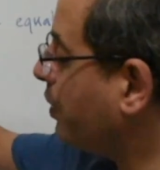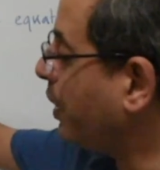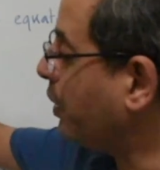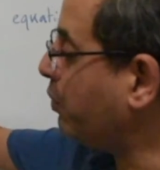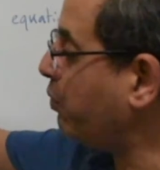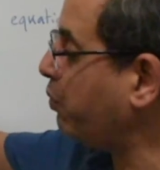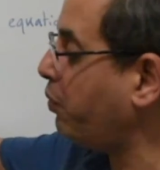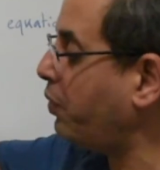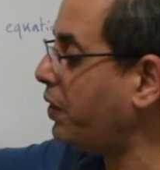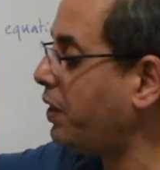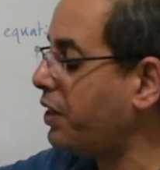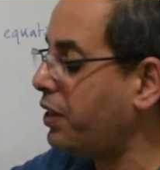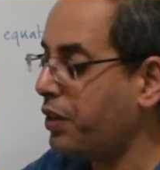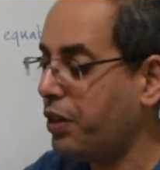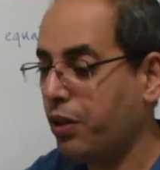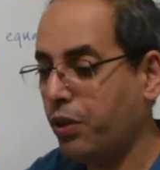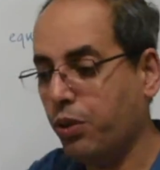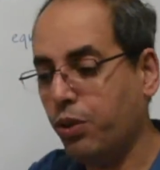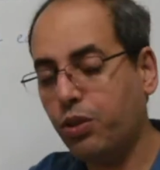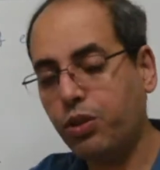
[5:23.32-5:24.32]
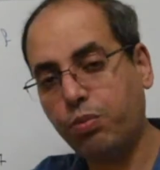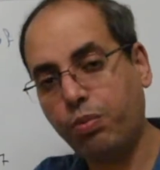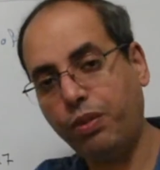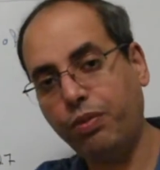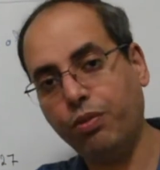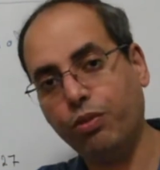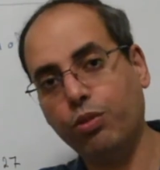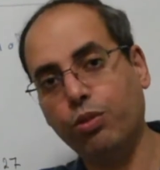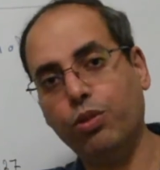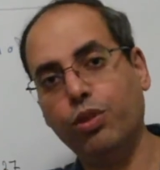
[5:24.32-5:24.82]
that we used
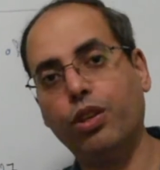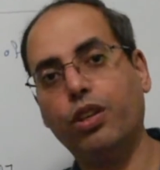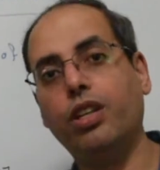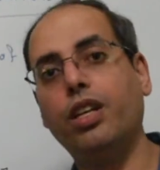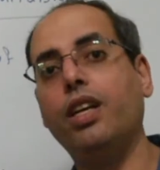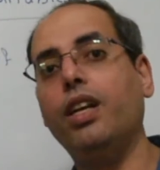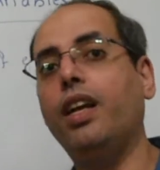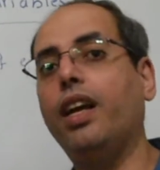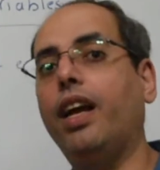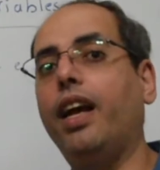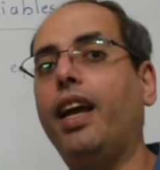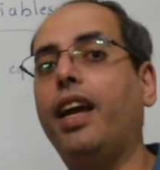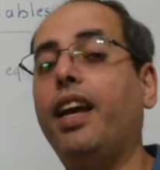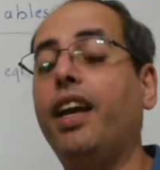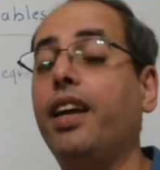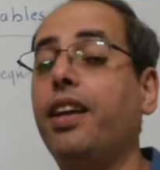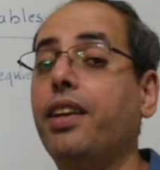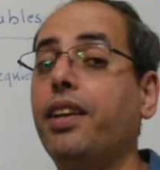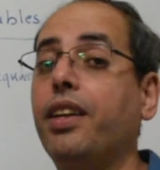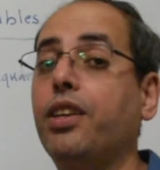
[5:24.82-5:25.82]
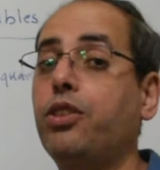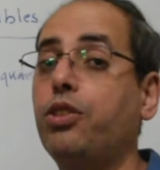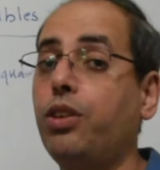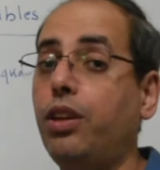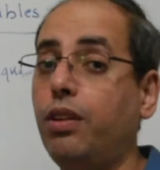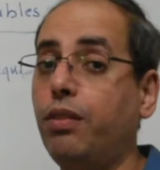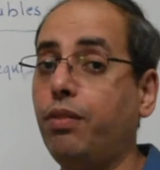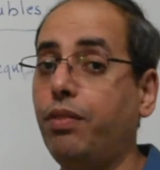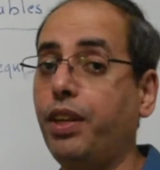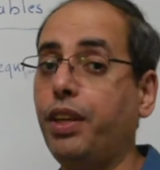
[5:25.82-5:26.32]
before in
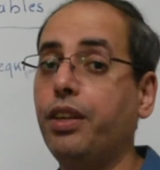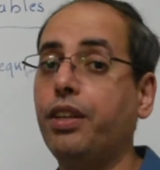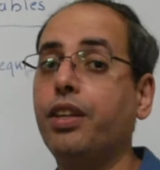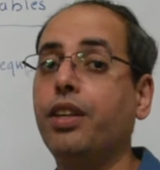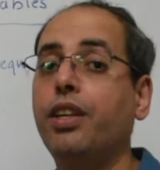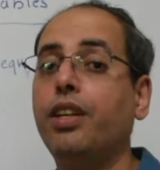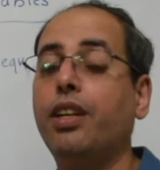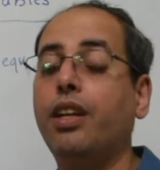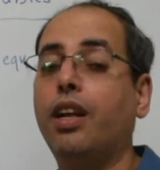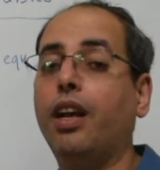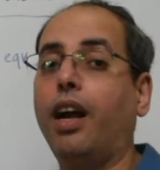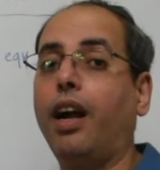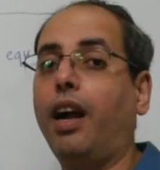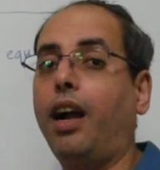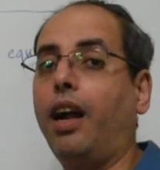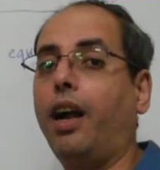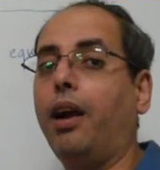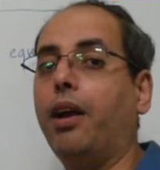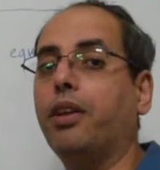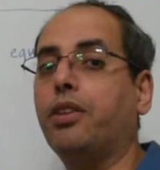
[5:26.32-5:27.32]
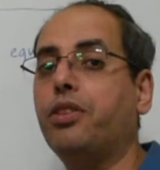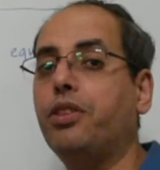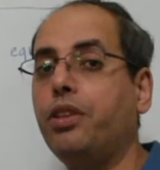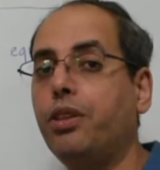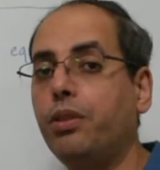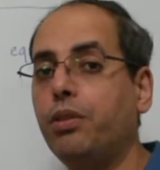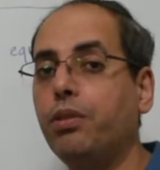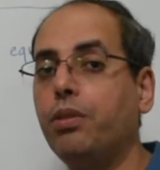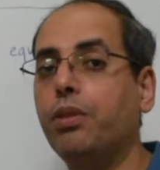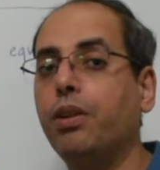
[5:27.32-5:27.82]
solving
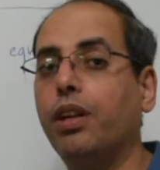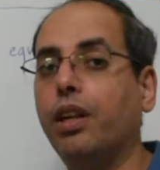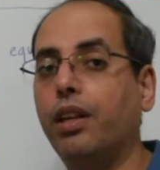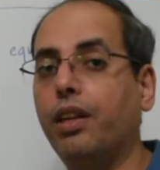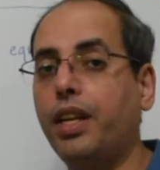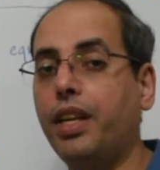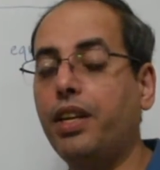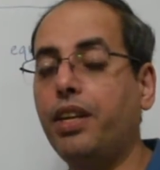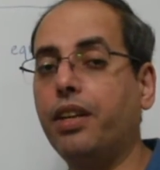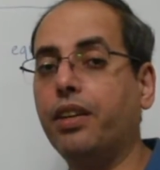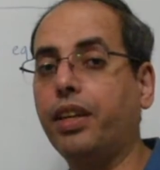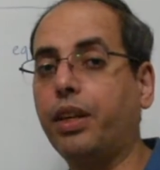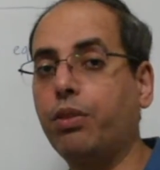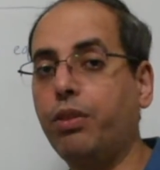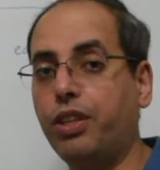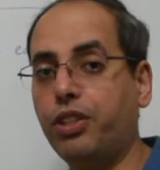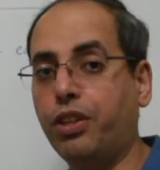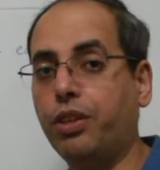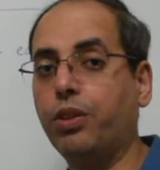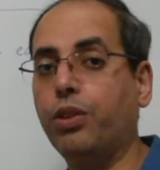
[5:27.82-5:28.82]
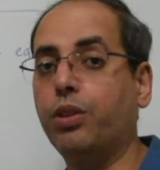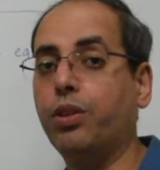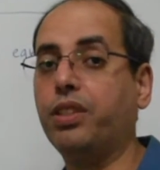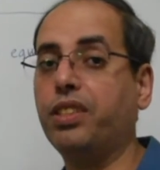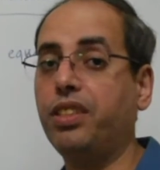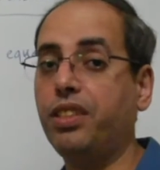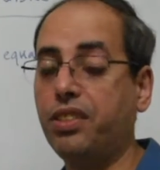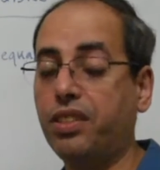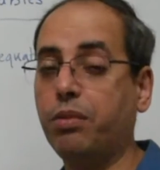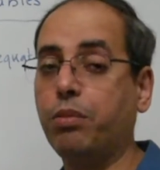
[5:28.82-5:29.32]
two linear equation or
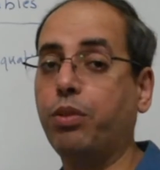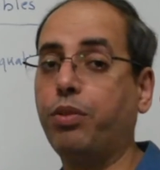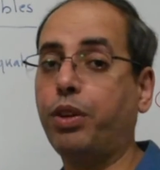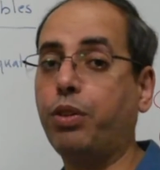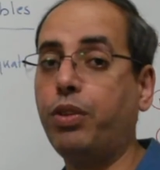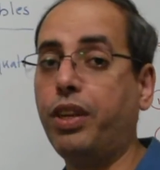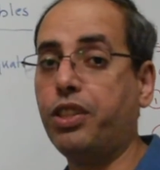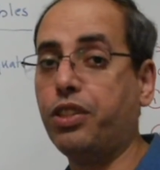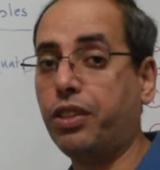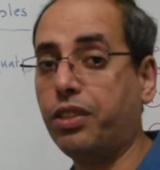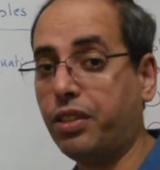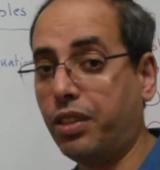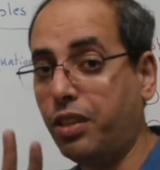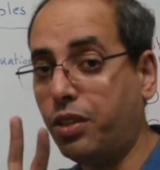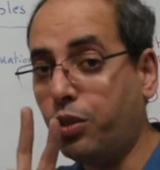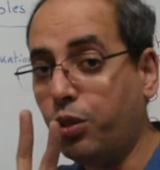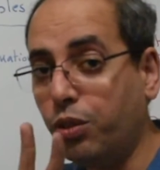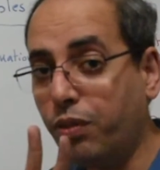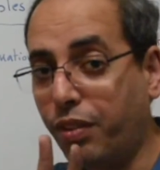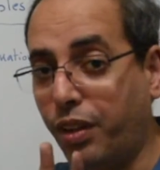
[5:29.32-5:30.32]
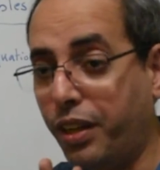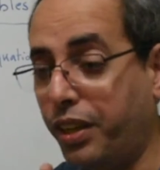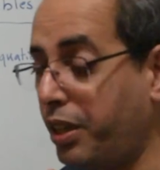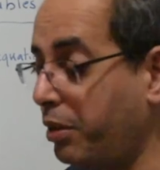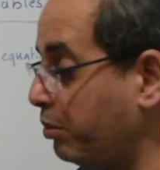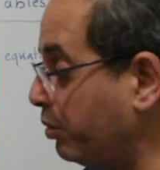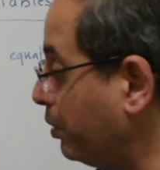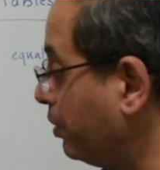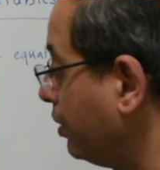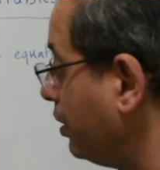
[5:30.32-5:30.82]
system of equations in two
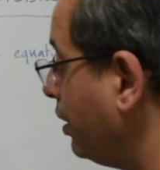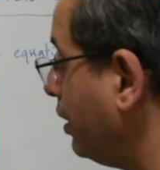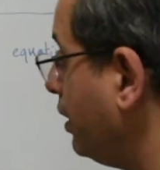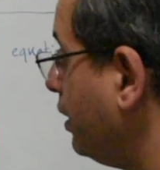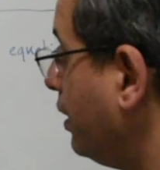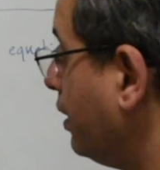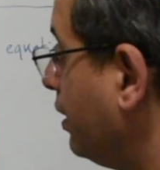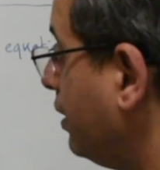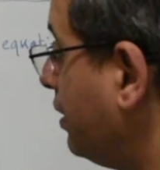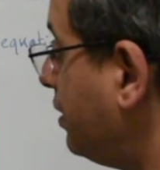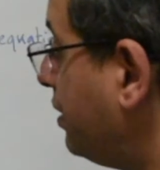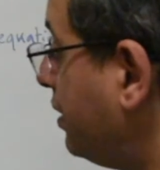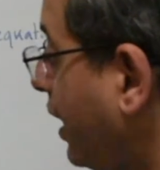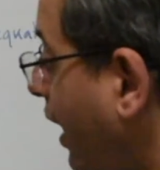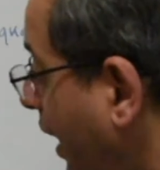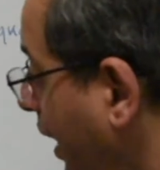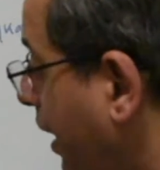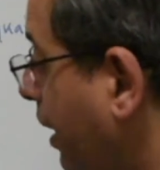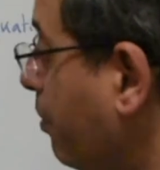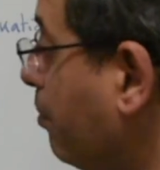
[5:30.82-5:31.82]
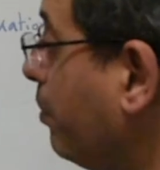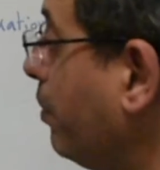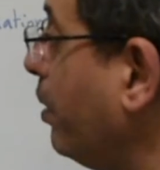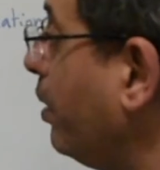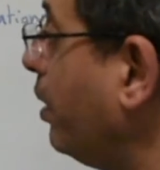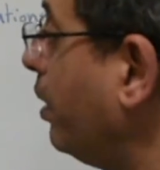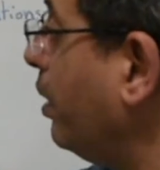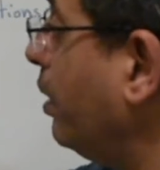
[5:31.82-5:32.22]
variable, the same